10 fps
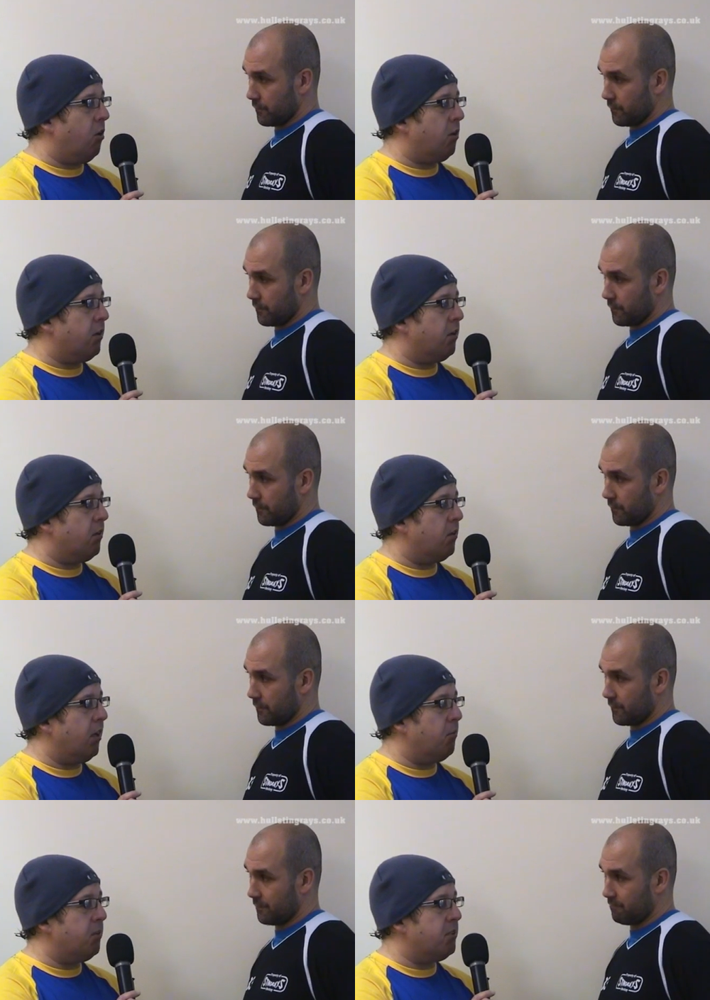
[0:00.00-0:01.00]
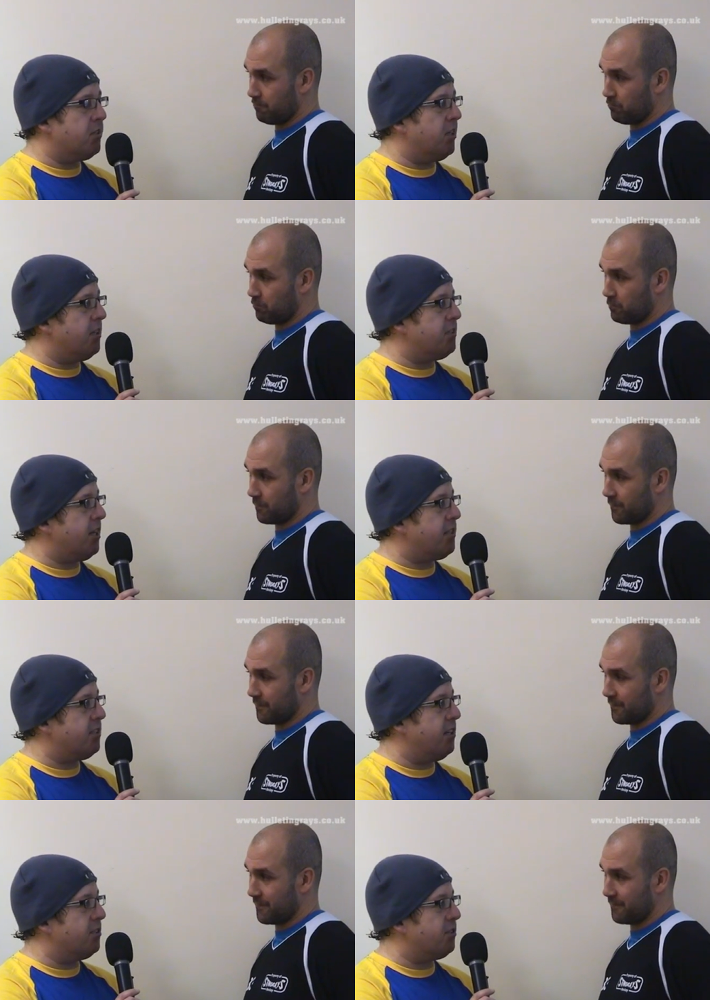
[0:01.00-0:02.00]
Speaker 1: hockey. Uh, we didn't see any
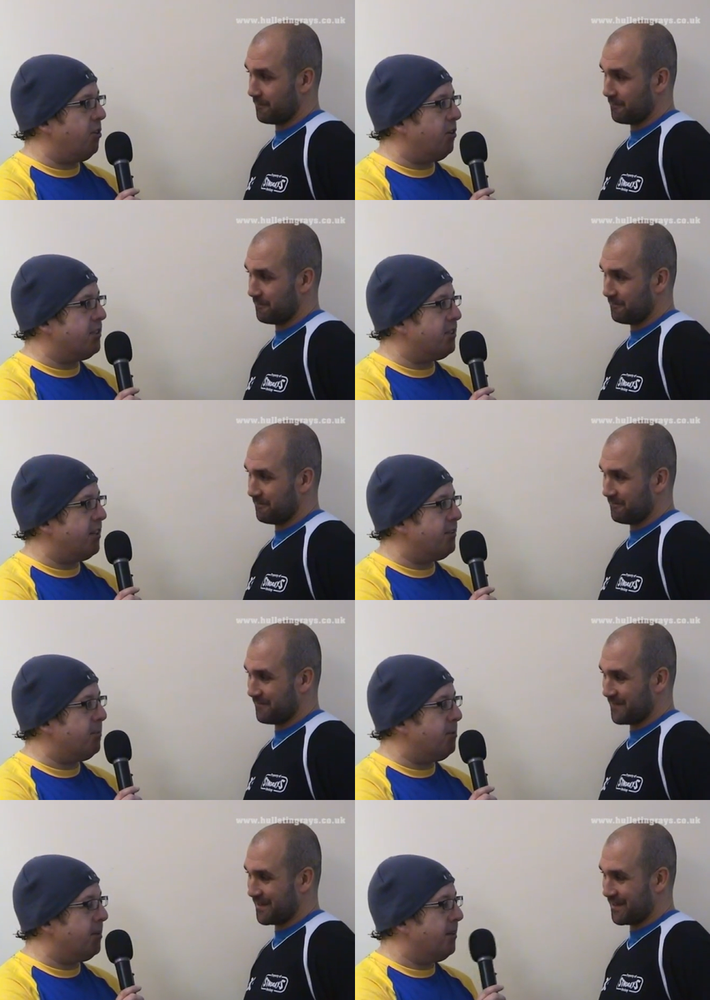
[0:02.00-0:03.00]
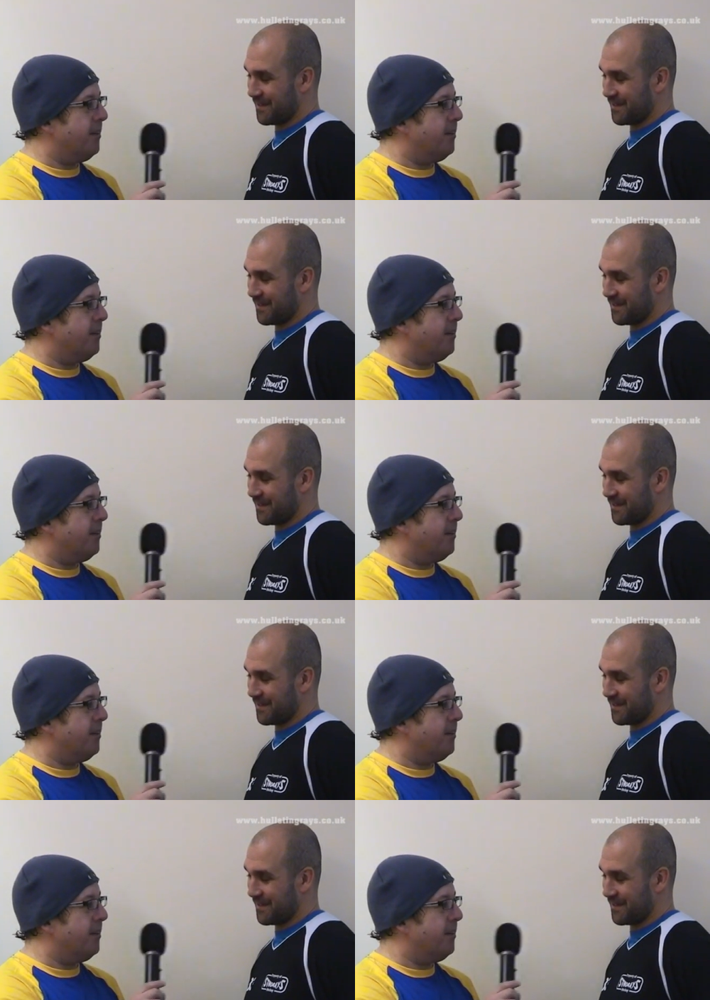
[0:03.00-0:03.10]
sexy Neilson hockey tonight, did we?